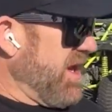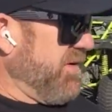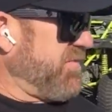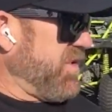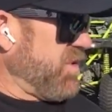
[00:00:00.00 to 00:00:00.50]

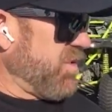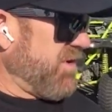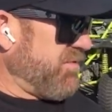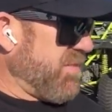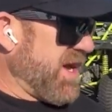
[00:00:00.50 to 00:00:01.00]
a few
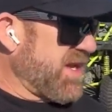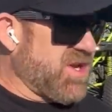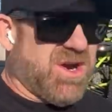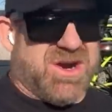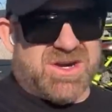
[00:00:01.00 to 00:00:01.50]
of my
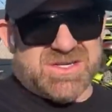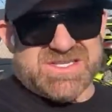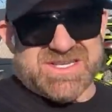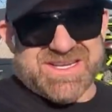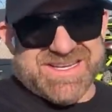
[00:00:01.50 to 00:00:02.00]
cars